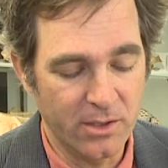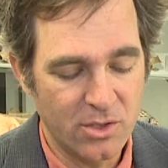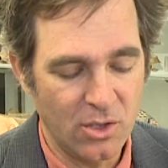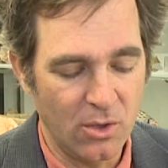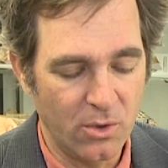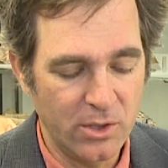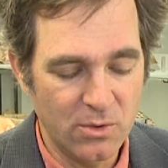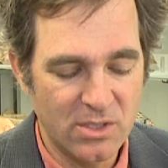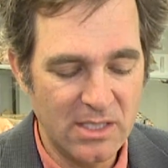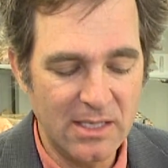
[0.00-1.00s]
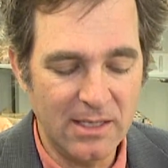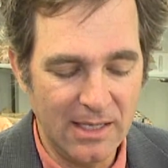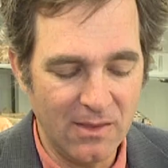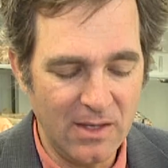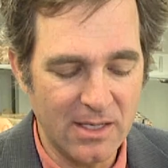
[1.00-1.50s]
So you see
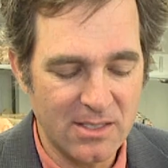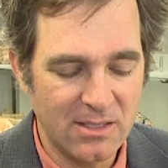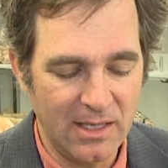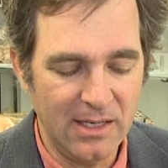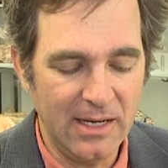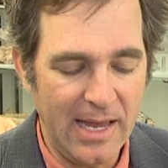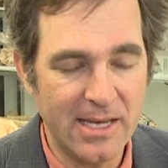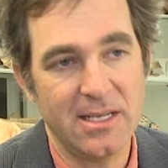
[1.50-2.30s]
in this that it has